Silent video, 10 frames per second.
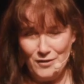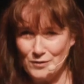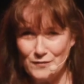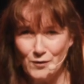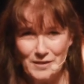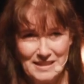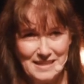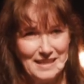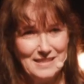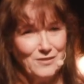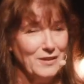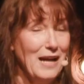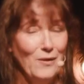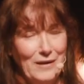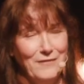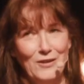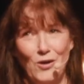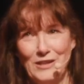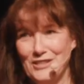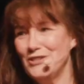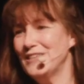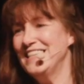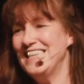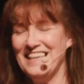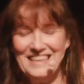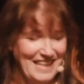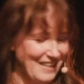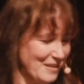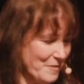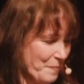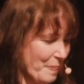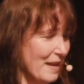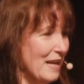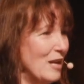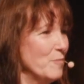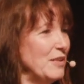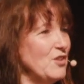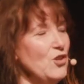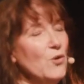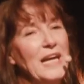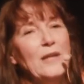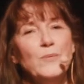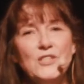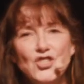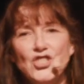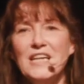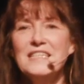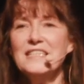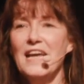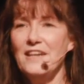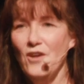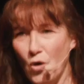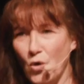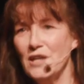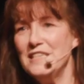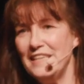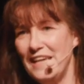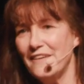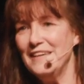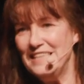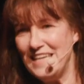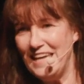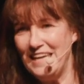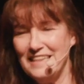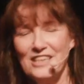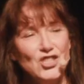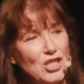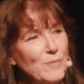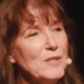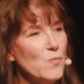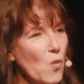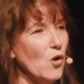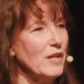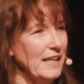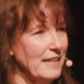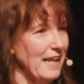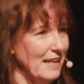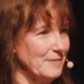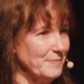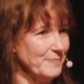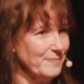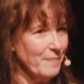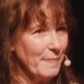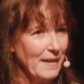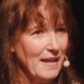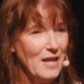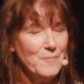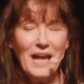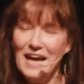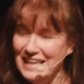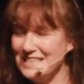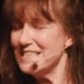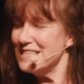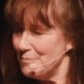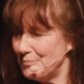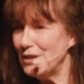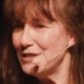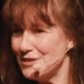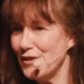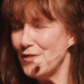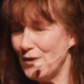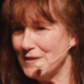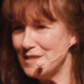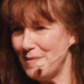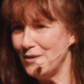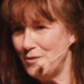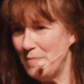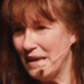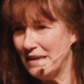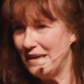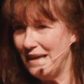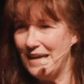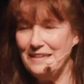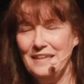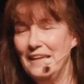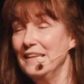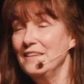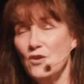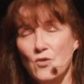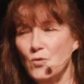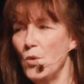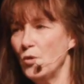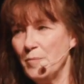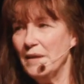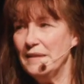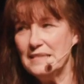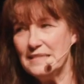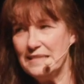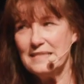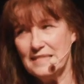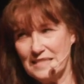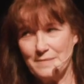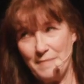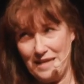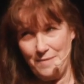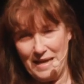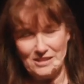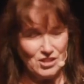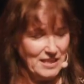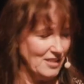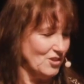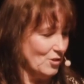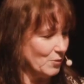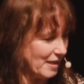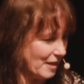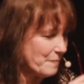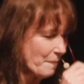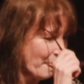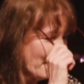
for those 40 days or however long it took to get there. But it was just an ordinary day that she was walking there. But I had just some personal thoughts about Rebecca. And don't quote me on this. This is just my imagination, okay?